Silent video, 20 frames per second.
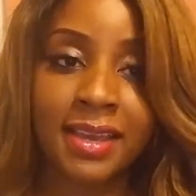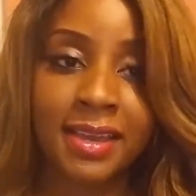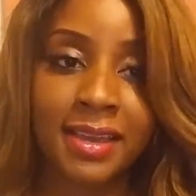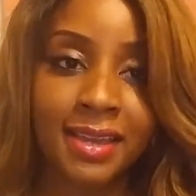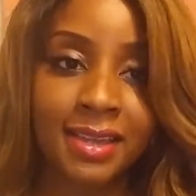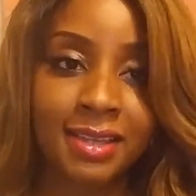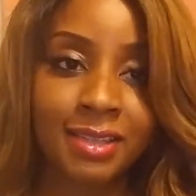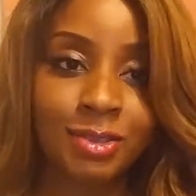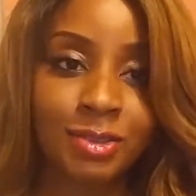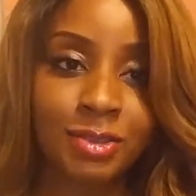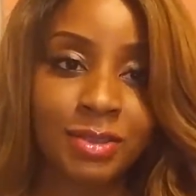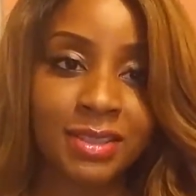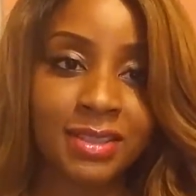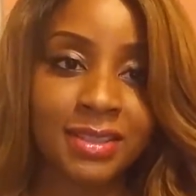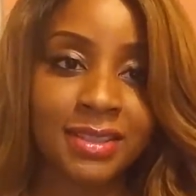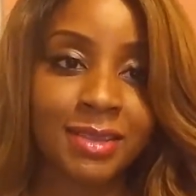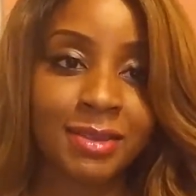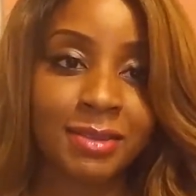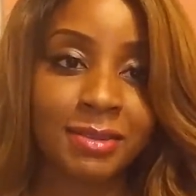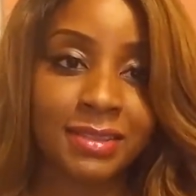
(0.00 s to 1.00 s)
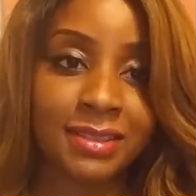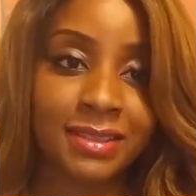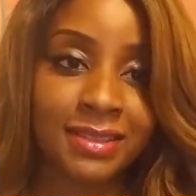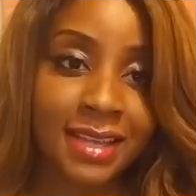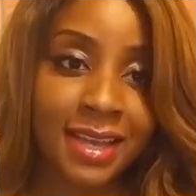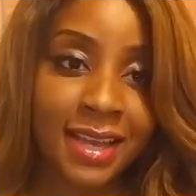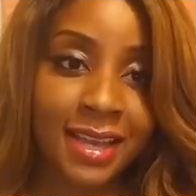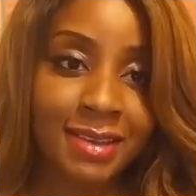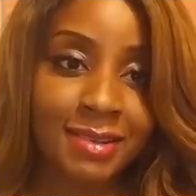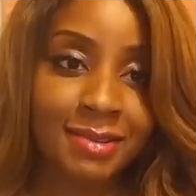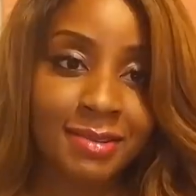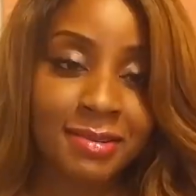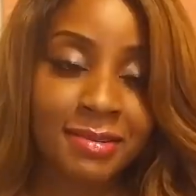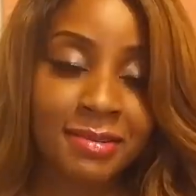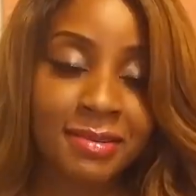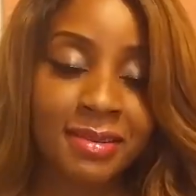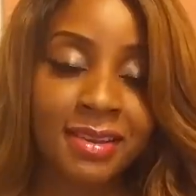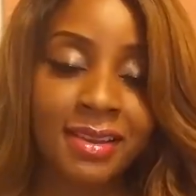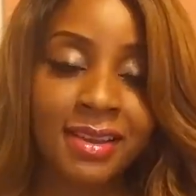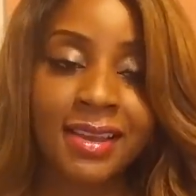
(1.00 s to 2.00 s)
As you can see on the
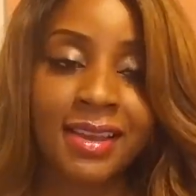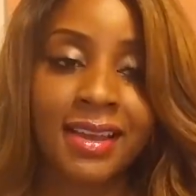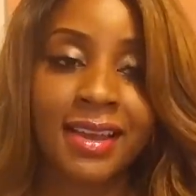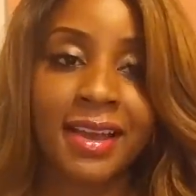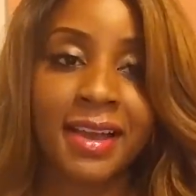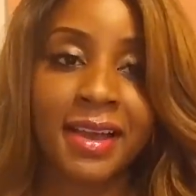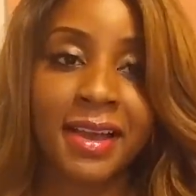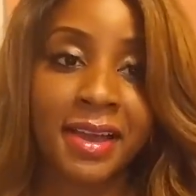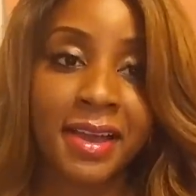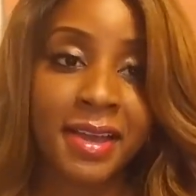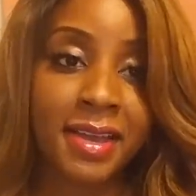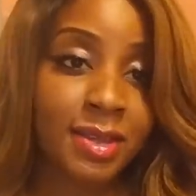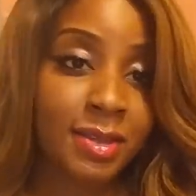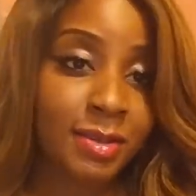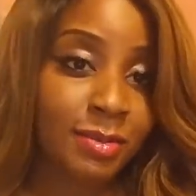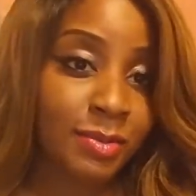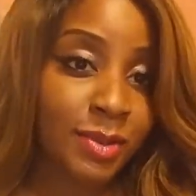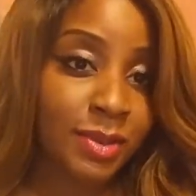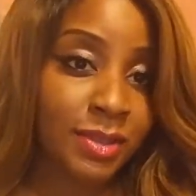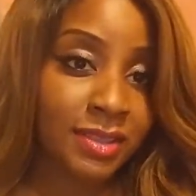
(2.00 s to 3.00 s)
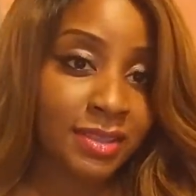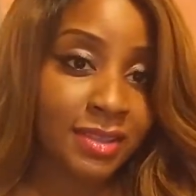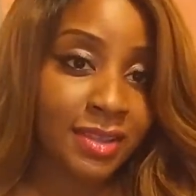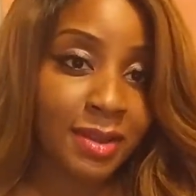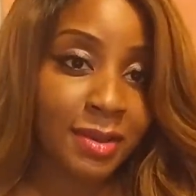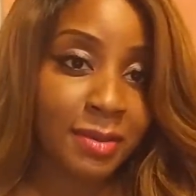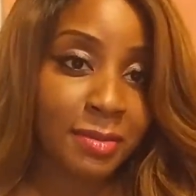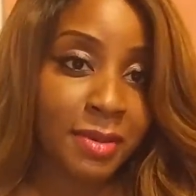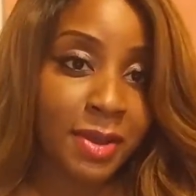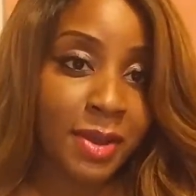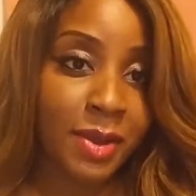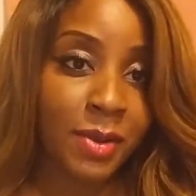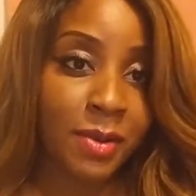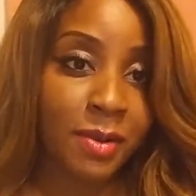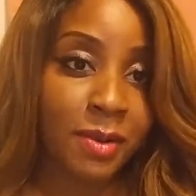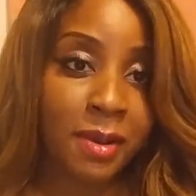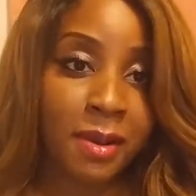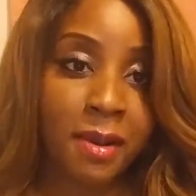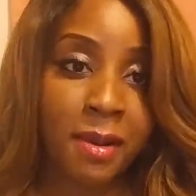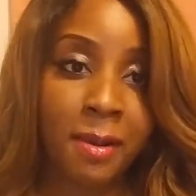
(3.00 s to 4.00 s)
title, I am going to talk about